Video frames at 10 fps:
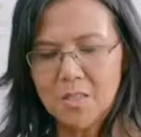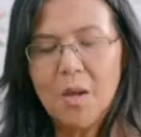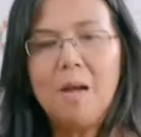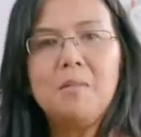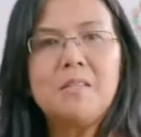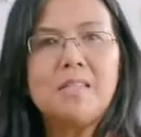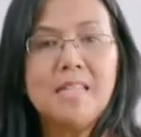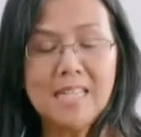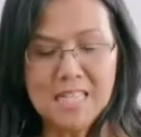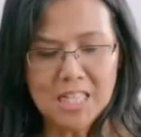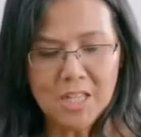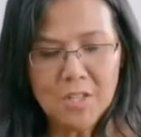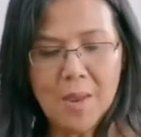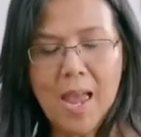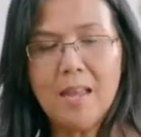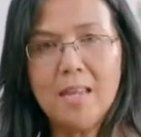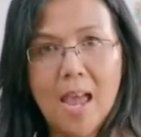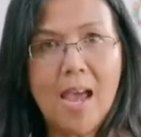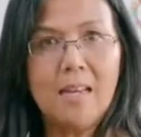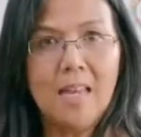I'm just going to continue
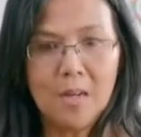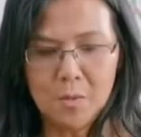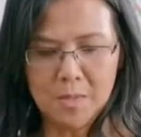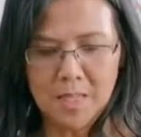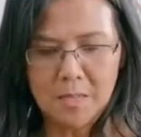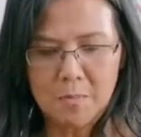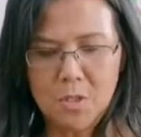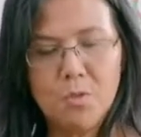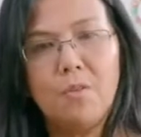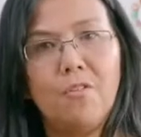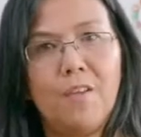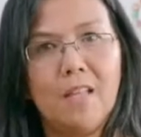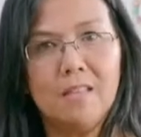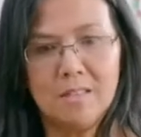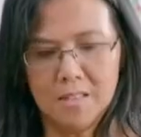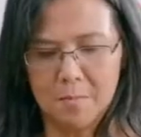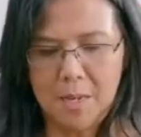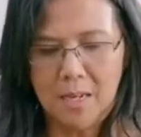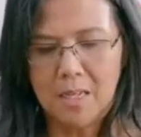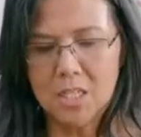adding equisetum to the fence to
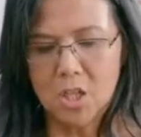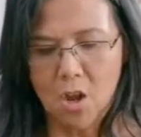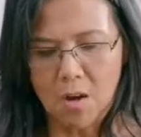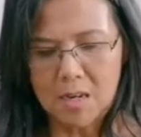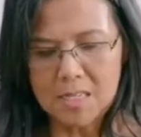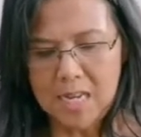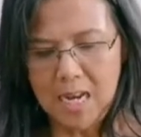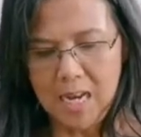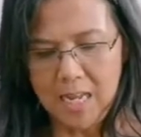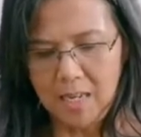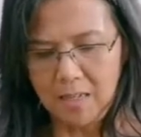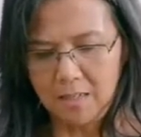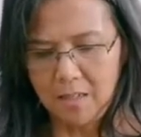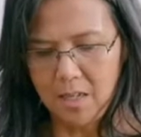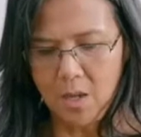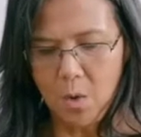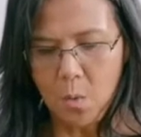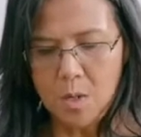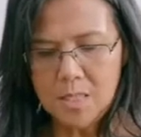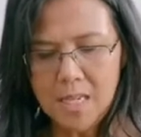make it as long as I like.
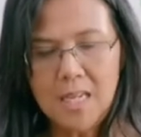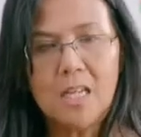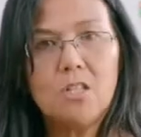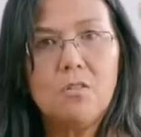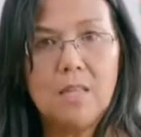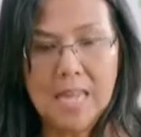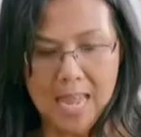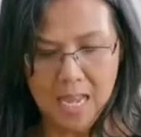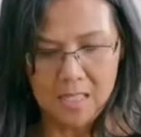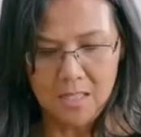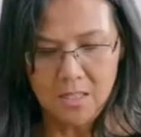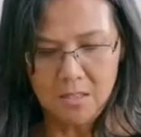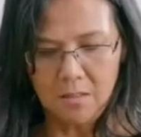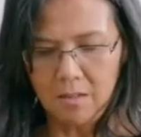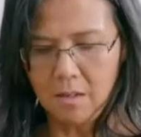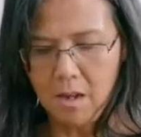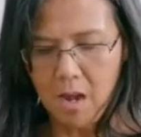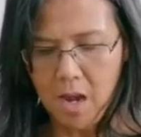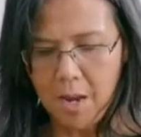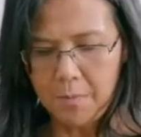Once I get to the end,
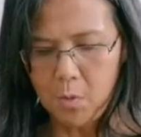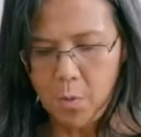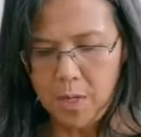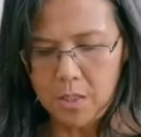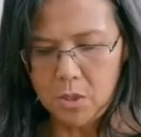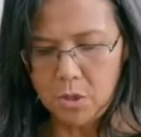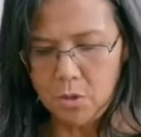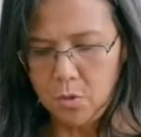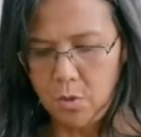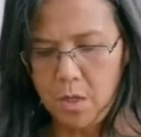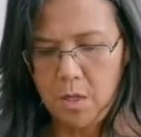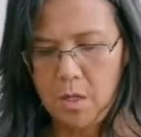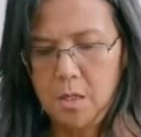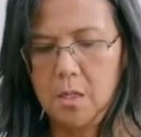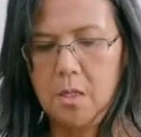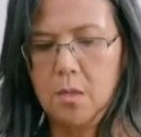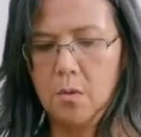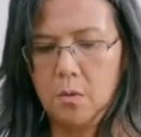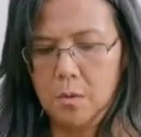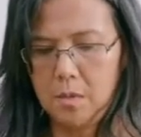I'm going to
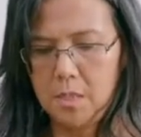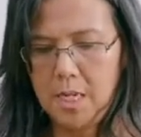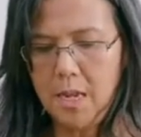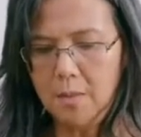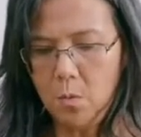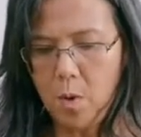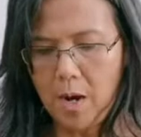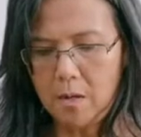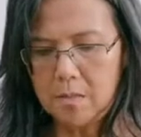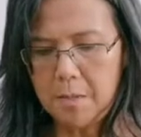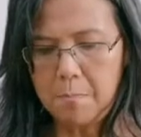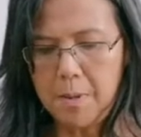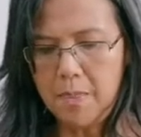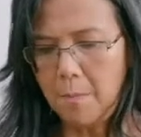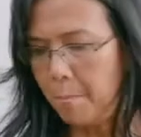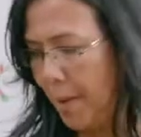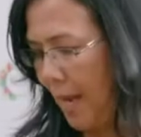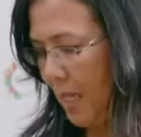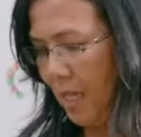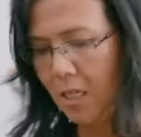take the wires and bend them
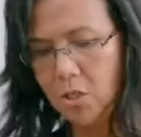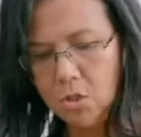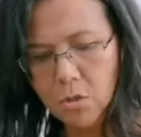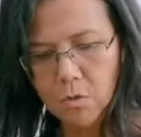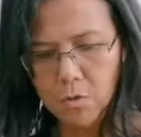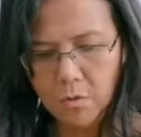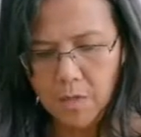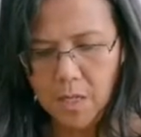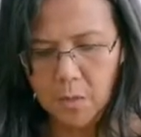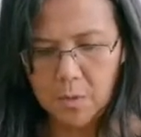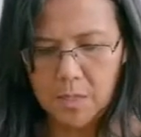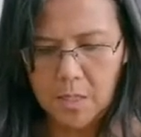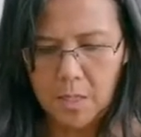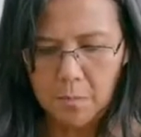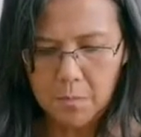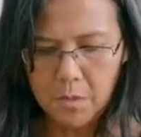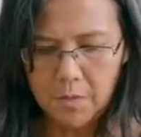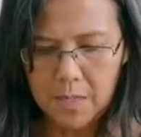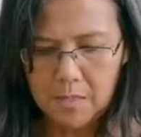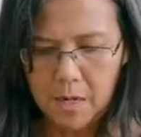back into the equisetum. So
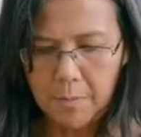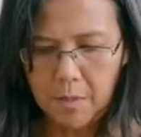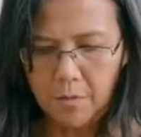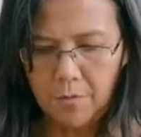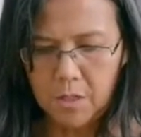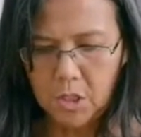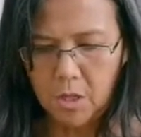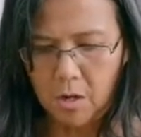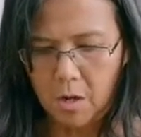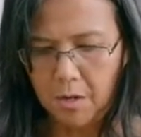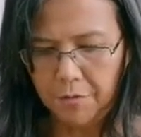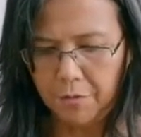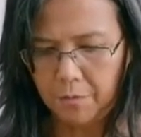that's how I'm going to finish it off.